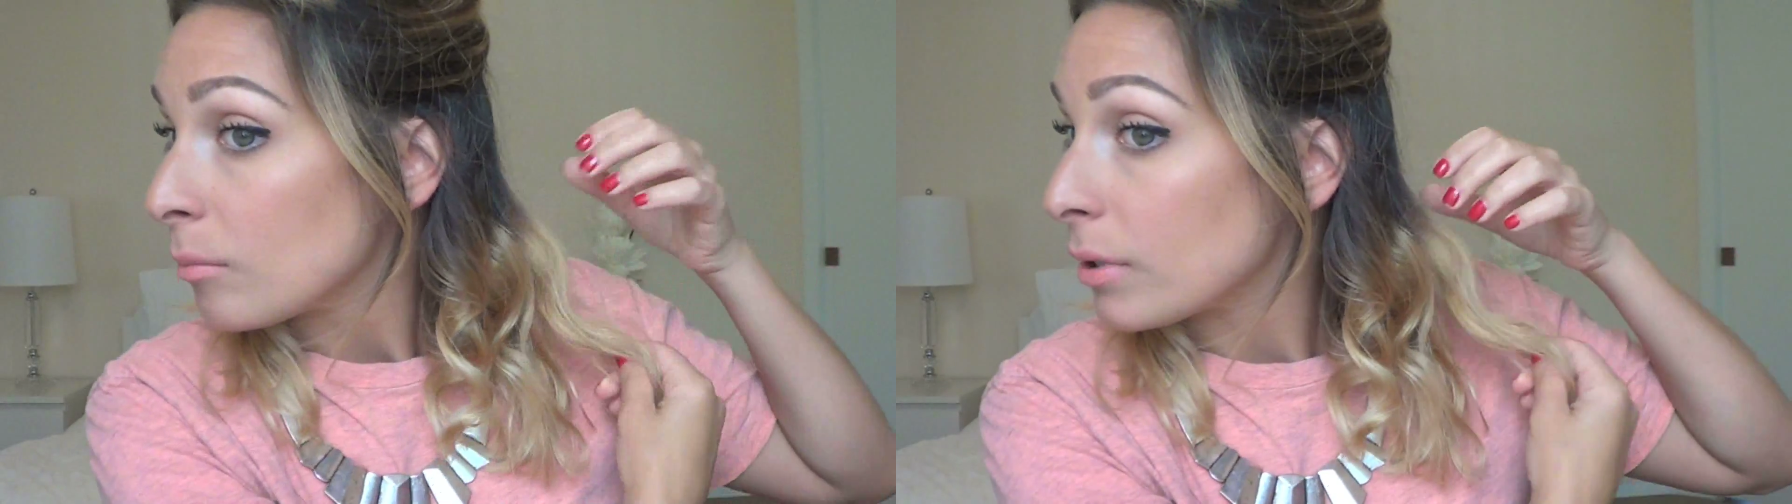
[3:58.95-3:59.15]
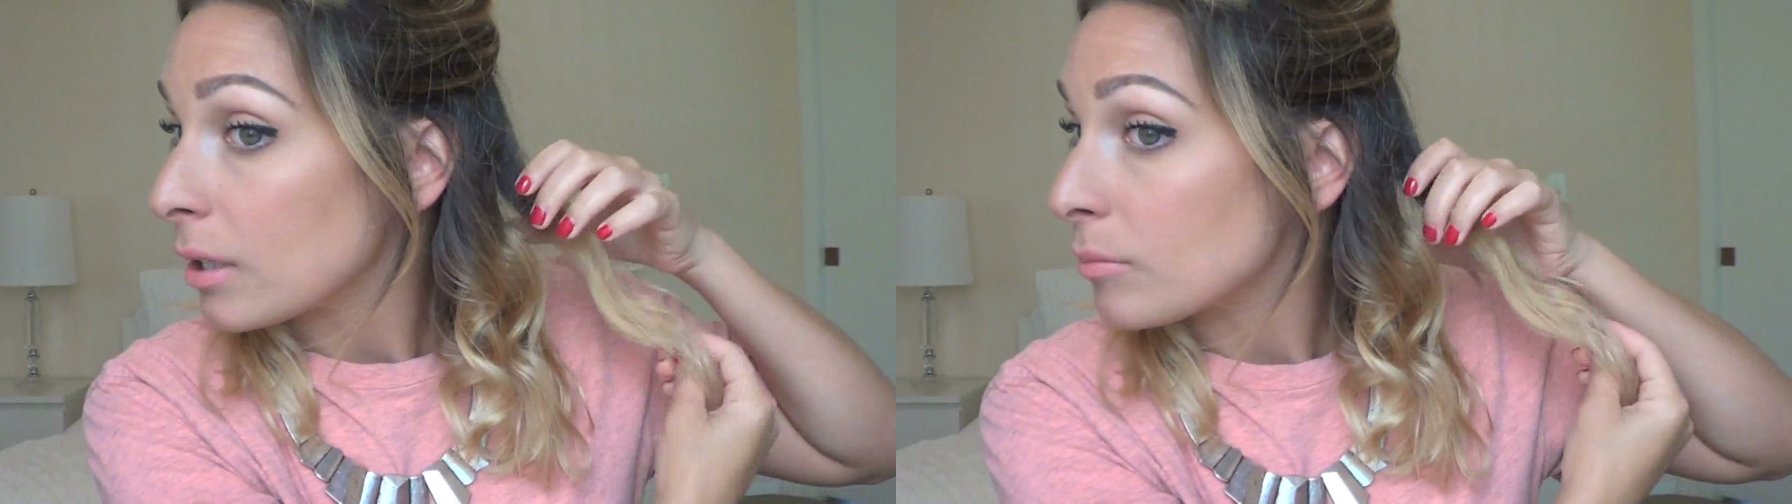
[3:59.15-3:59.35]

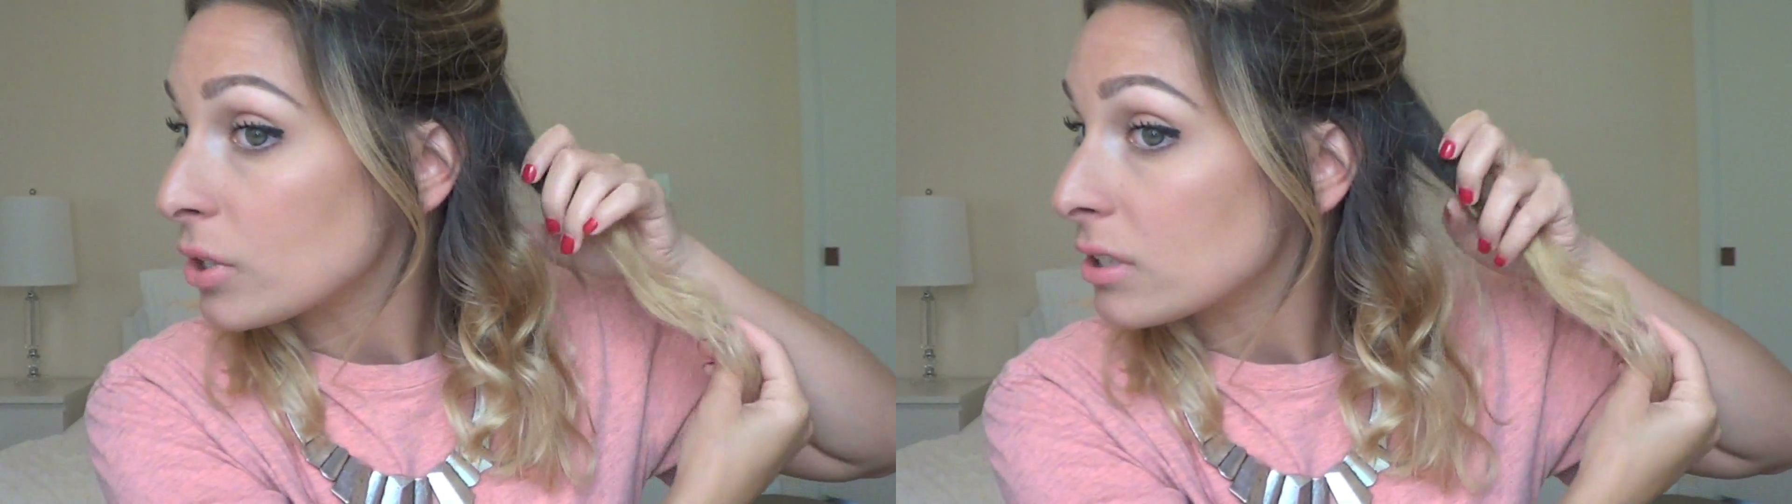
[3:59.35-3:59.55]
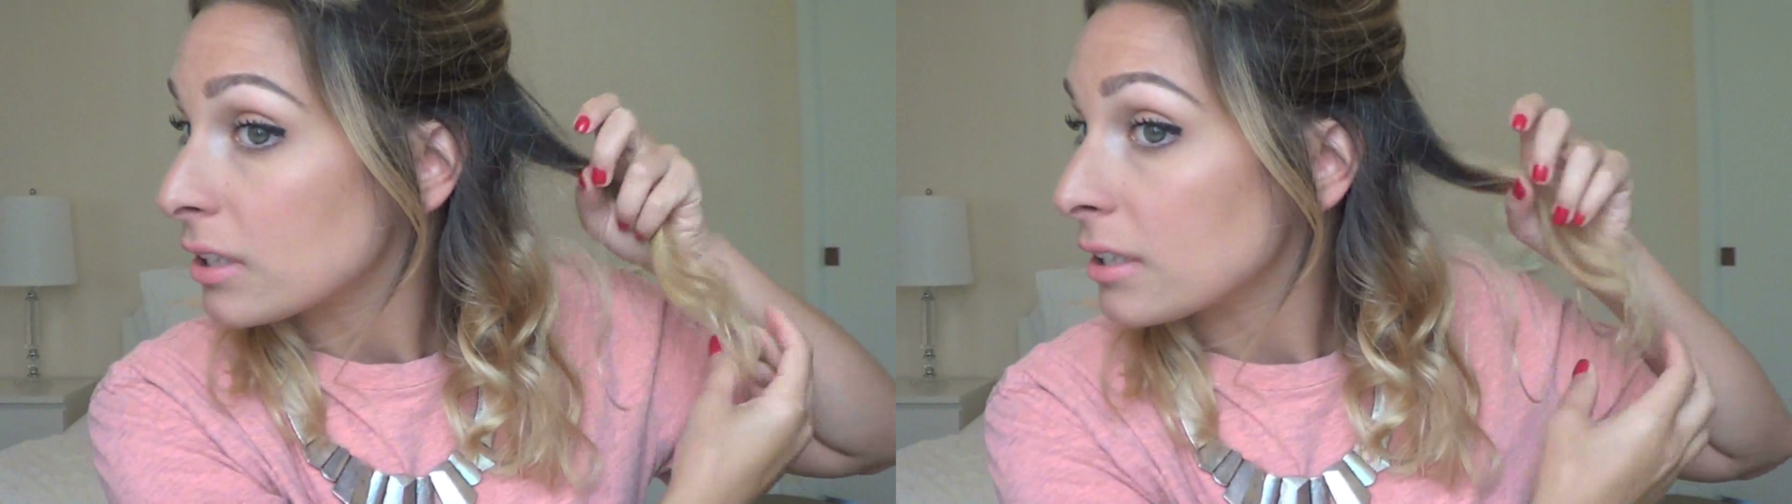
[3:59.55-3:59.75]
But I'm
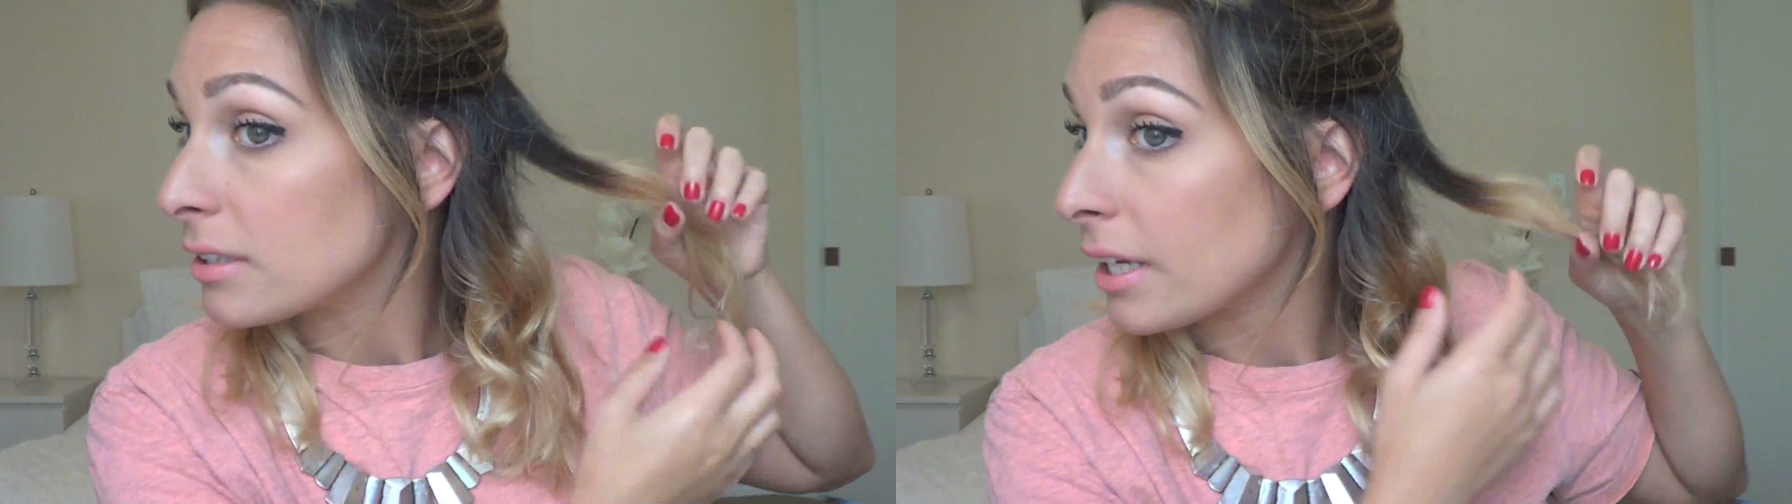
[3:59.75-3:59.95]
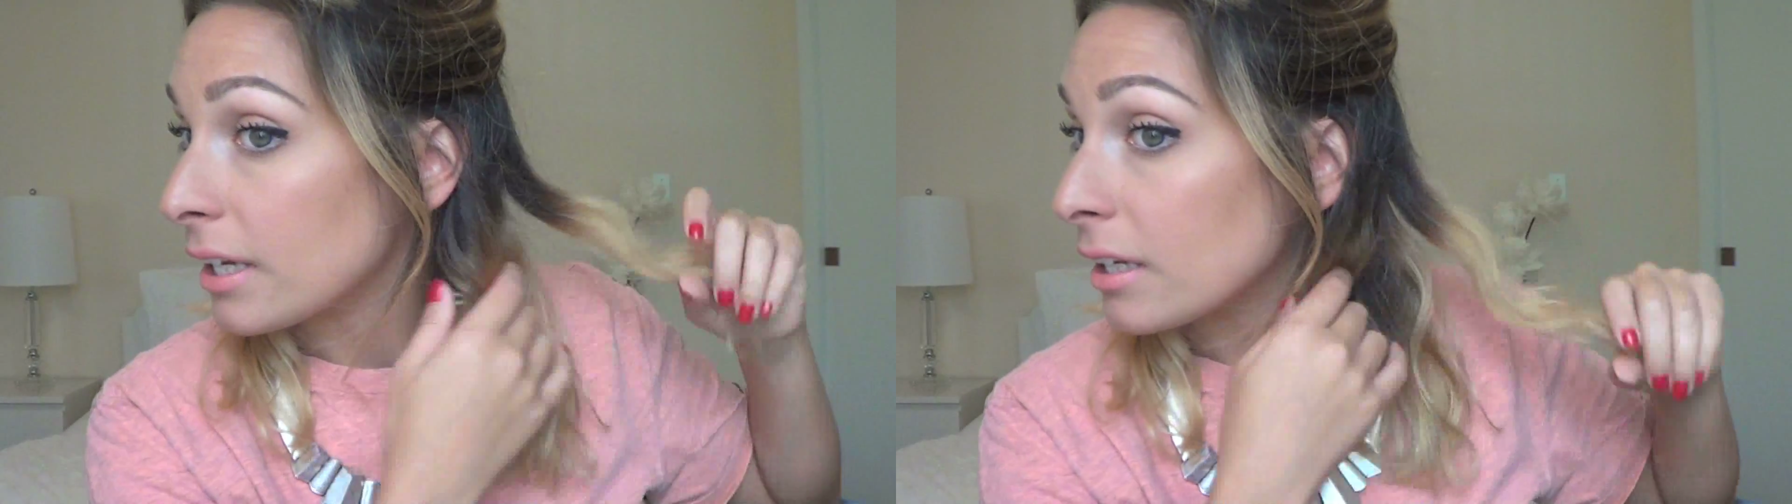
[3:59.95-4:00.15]
just going to
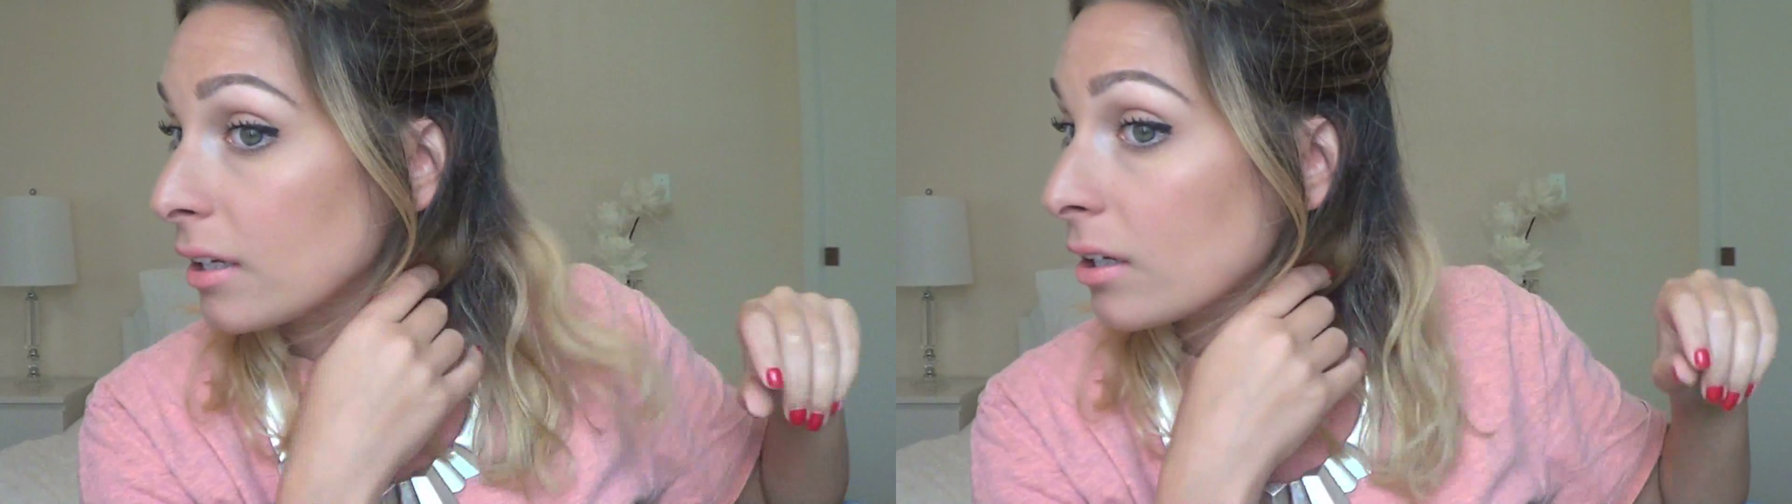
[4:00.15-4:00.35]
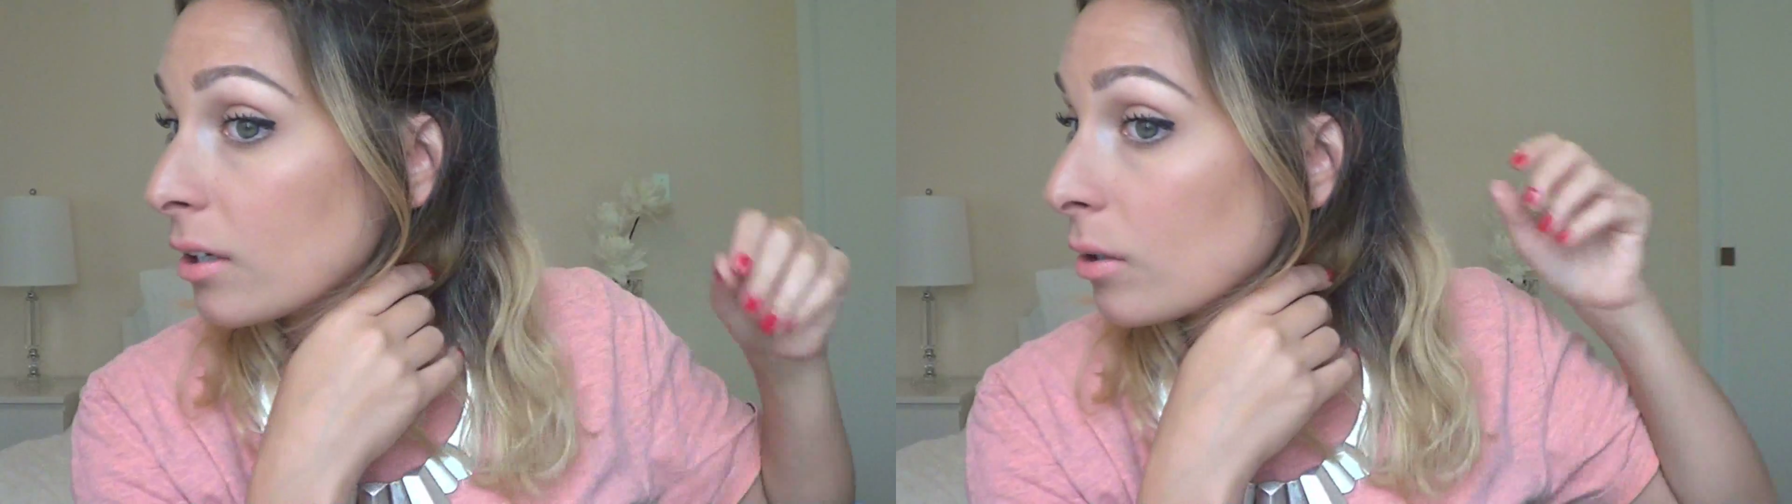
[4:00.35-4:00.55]

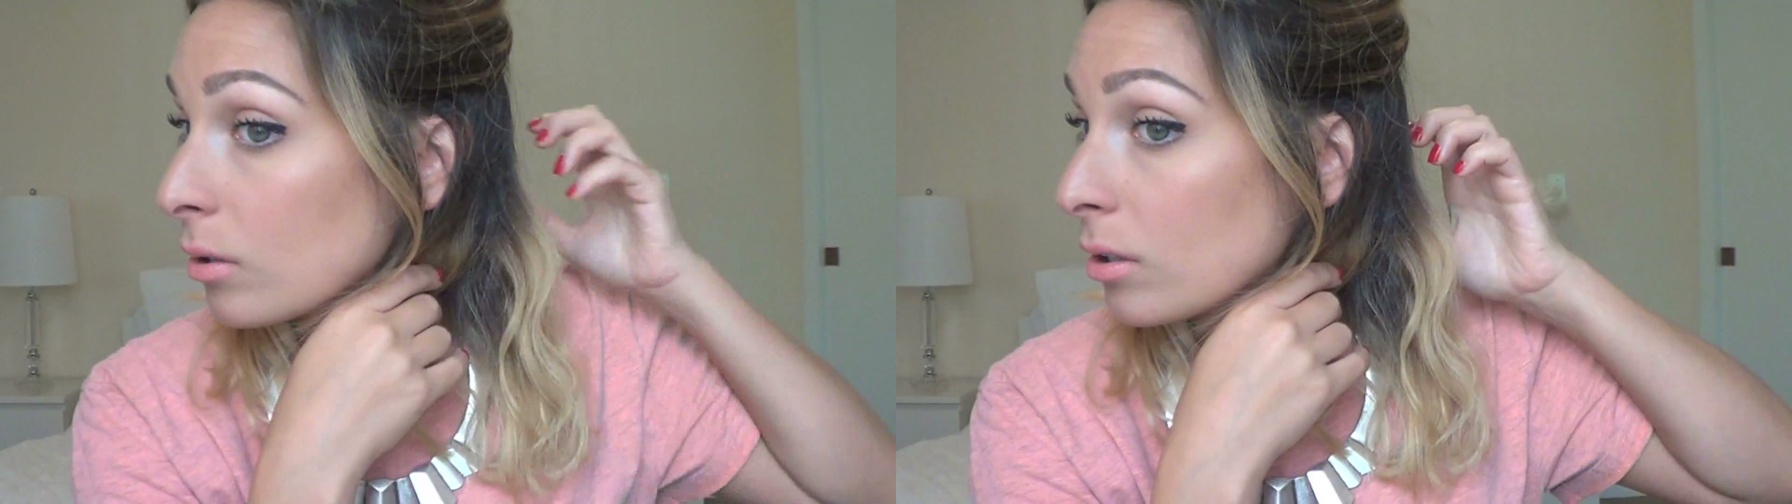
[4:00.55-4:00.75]
take,